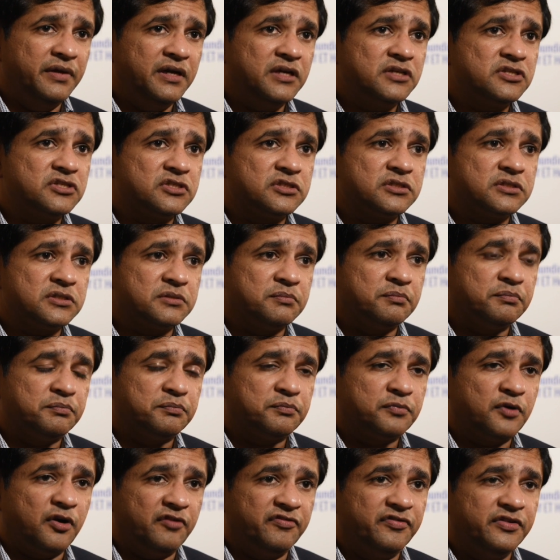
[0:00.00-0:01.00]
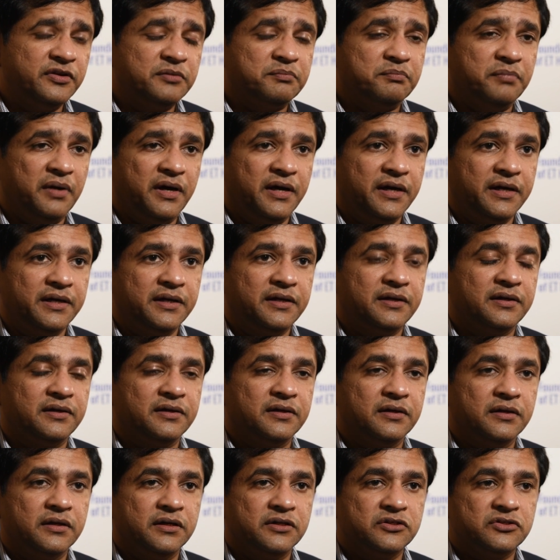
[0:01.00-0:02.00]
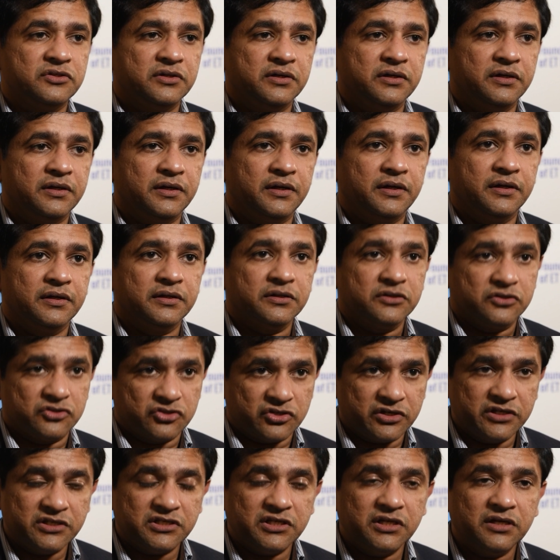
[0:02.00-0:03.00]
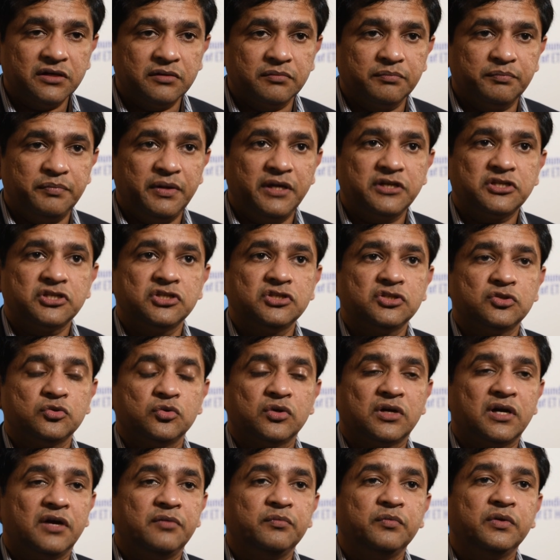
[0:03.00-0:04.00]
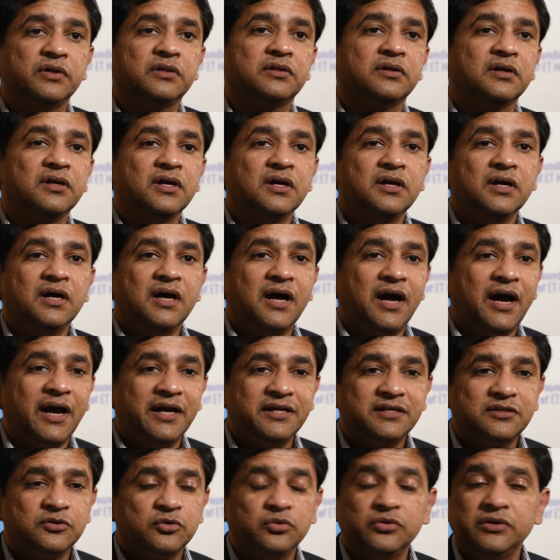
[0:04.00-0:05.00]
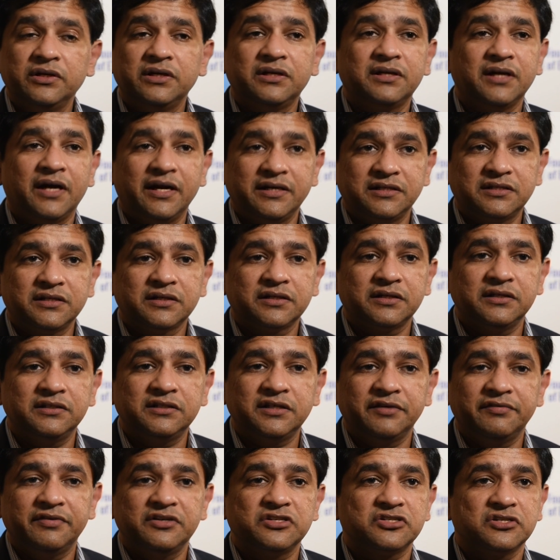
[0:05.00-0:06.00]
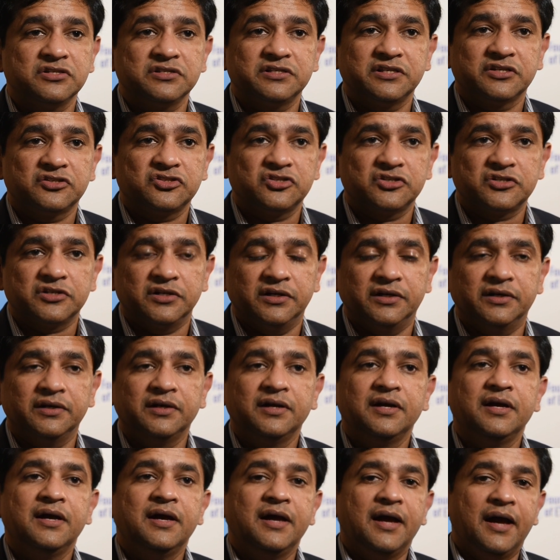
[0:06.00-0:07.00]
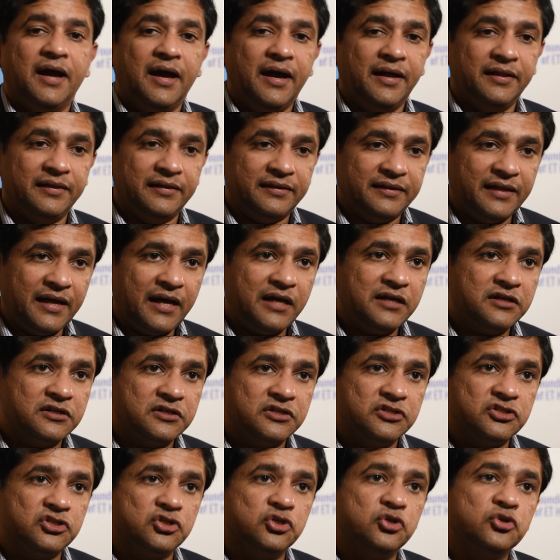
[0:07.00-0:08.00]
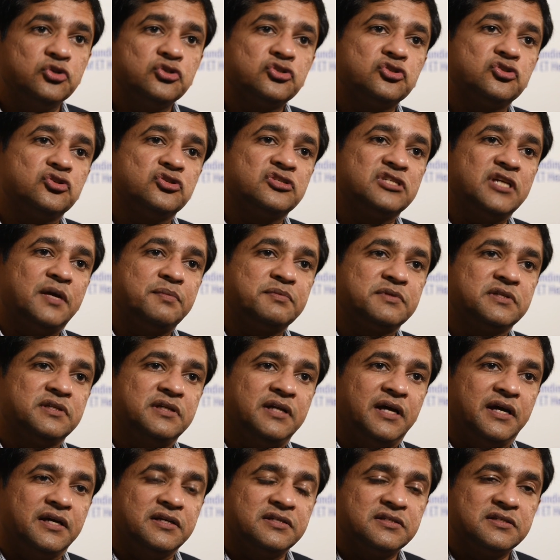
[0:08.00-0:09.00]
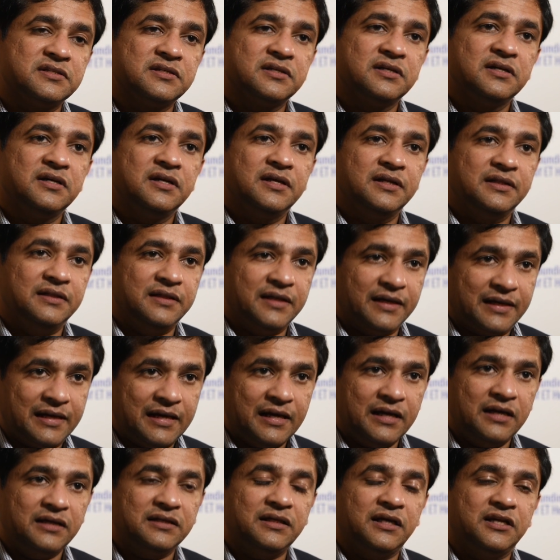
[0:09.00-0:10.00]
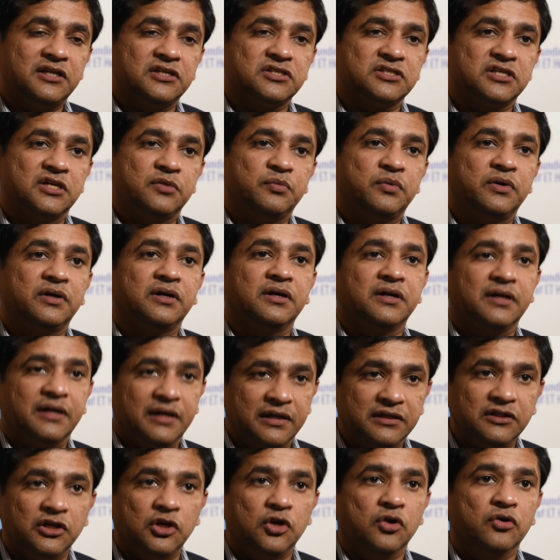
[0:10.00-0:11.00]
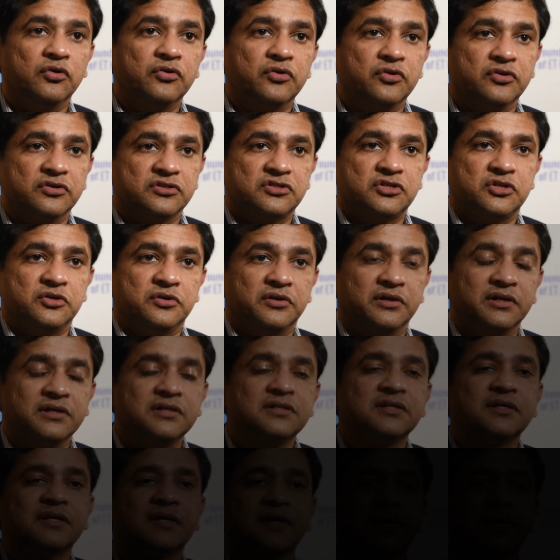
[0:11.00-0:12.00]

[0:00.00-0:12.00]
makes profit by treating patients who come with high, who need high-tech interventions, etc. And that is used to subsidize the care that is given in the low-cost unit.